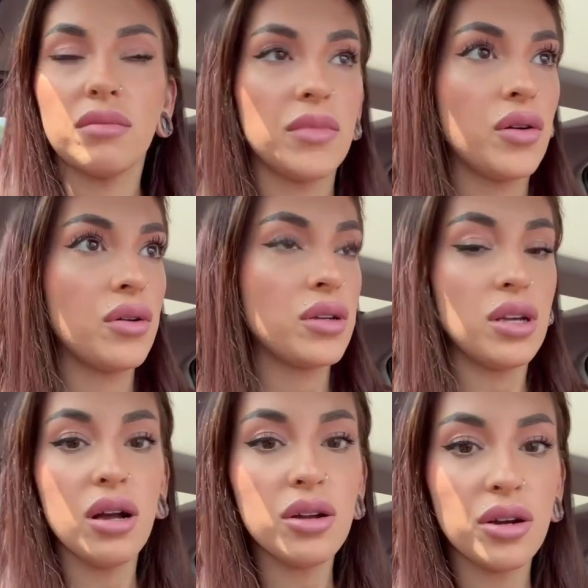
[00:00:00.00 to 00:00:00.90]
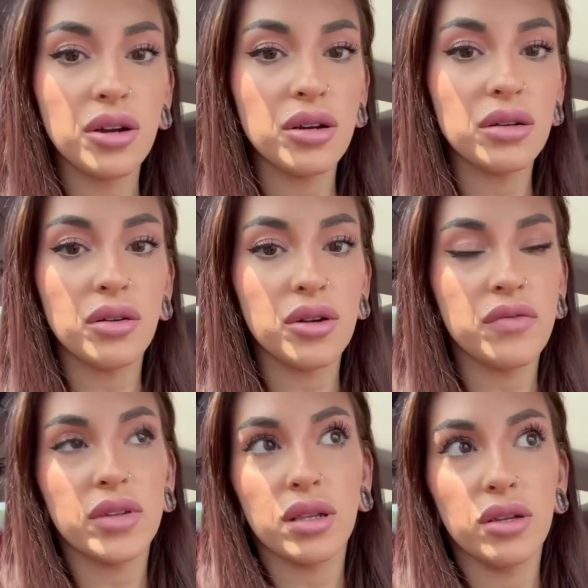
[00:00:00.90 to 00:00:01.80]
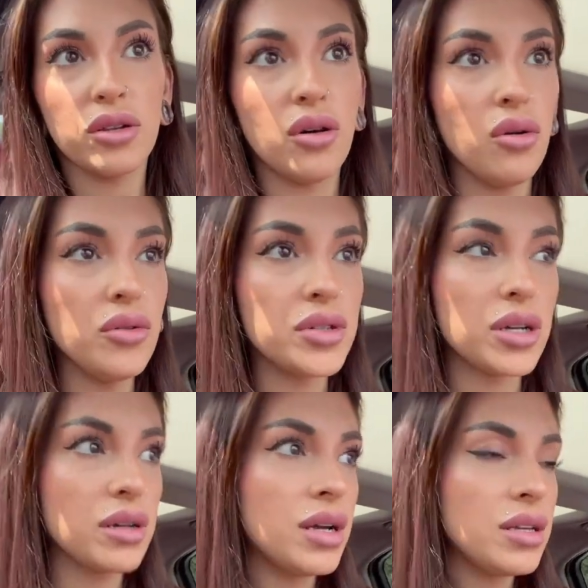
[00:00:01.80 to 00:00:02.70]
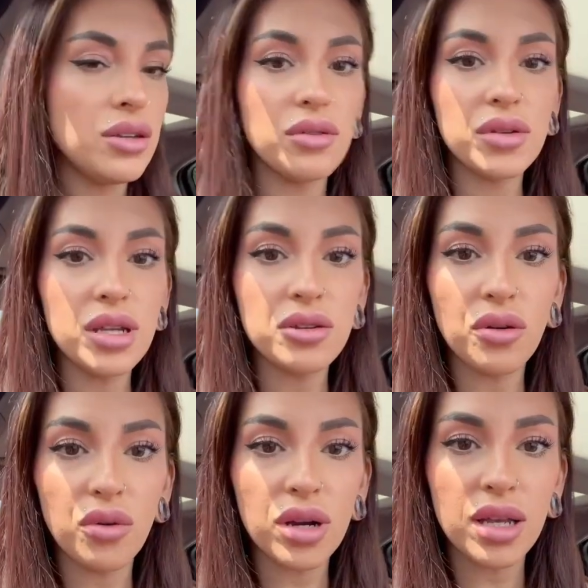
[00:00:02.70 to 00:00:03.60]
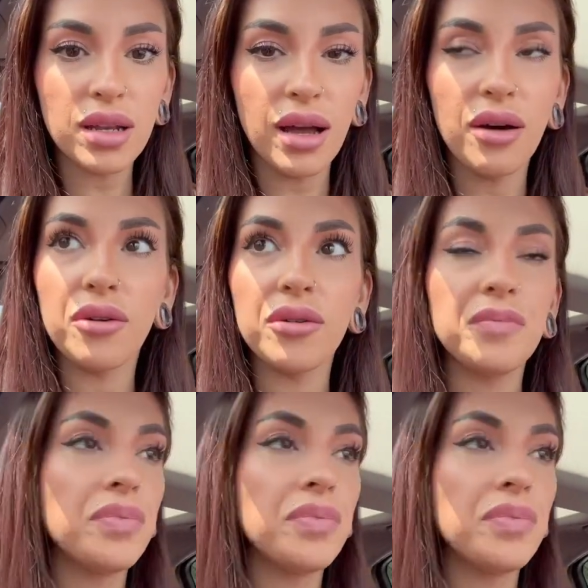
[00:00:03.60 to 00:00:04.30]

or younger or even a little older, you don't need your organ out.